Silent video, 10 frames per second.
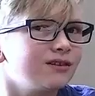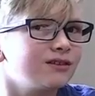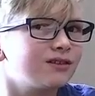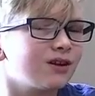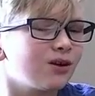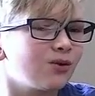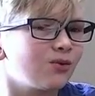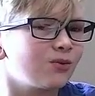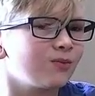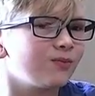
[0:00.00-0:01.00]

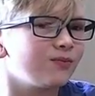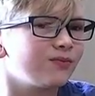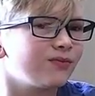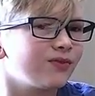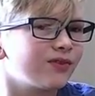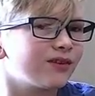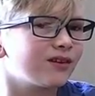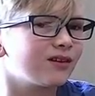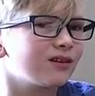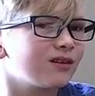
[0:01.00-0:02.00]
So,
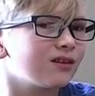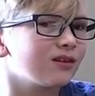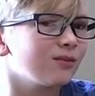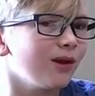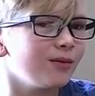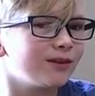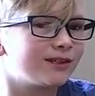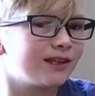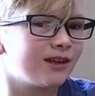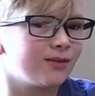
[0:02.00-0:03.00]
or maybe it's
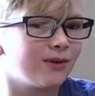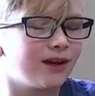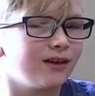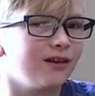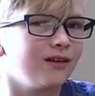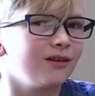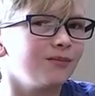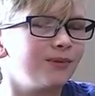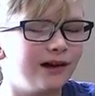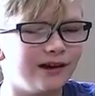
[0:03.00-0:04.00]
the other way,
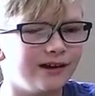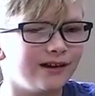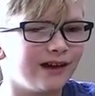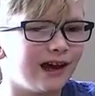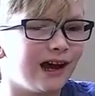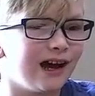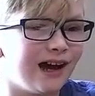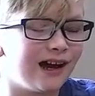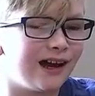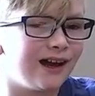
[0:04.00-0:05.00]
but
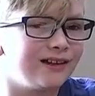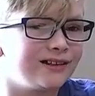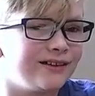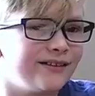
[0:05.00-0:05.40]
I